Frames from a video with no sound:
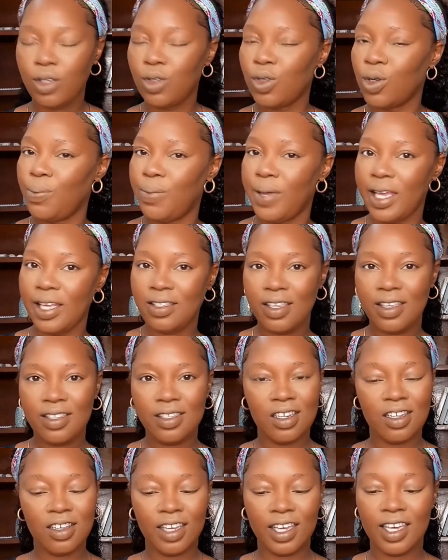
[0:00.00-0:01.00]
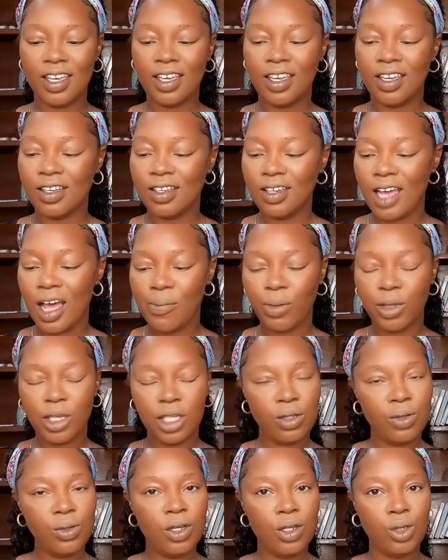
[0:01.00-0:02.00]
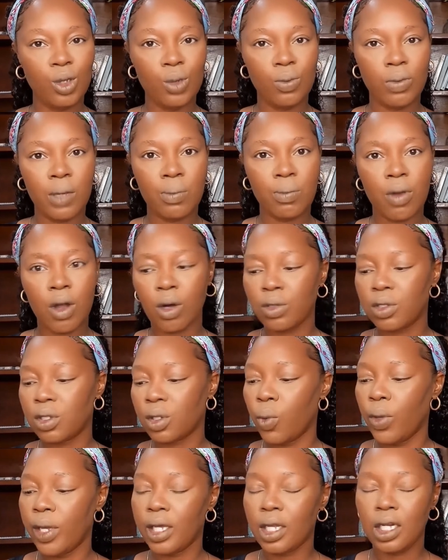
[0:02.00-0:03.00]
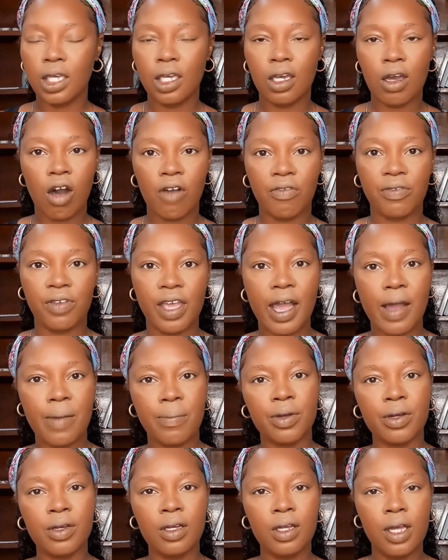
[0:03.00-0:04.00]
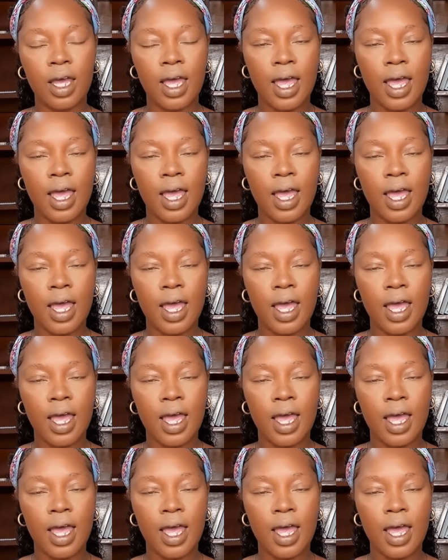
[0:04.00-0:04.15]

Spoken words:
so base is looking good. I'm just going to do my brows quickly off camera,